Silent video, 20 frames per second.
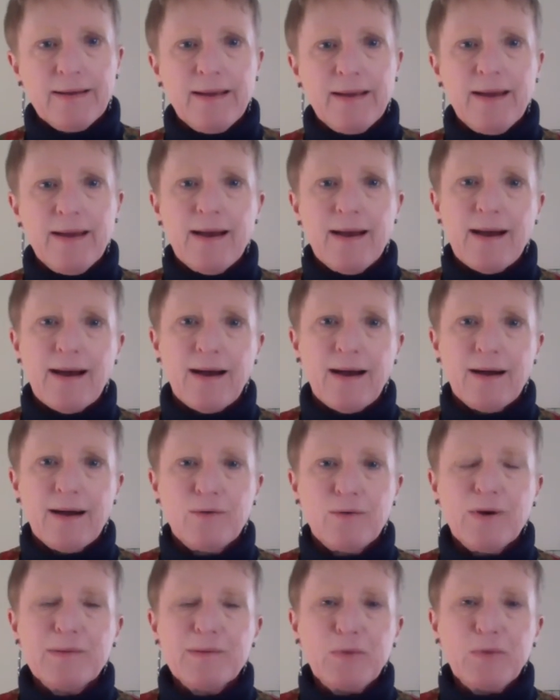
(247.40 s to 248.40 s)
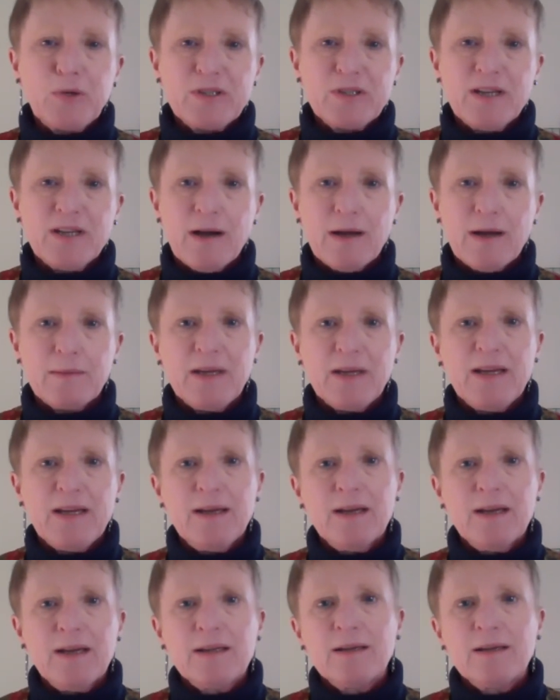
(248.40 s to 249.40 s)
Yeah, one more time.
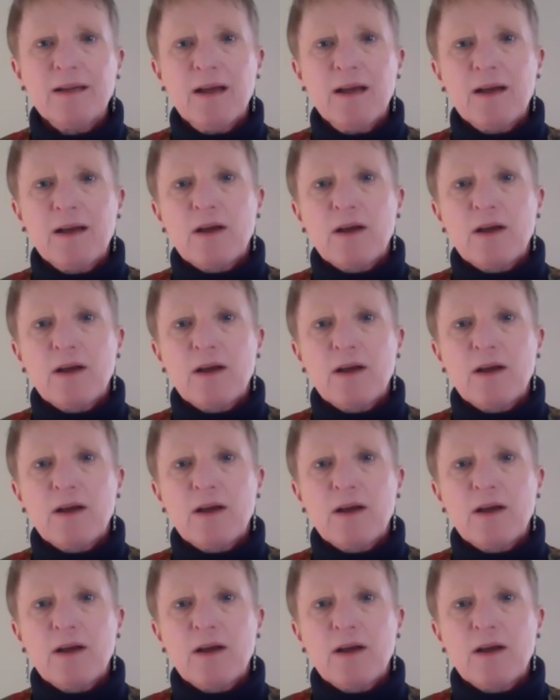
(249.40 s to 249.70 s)
In,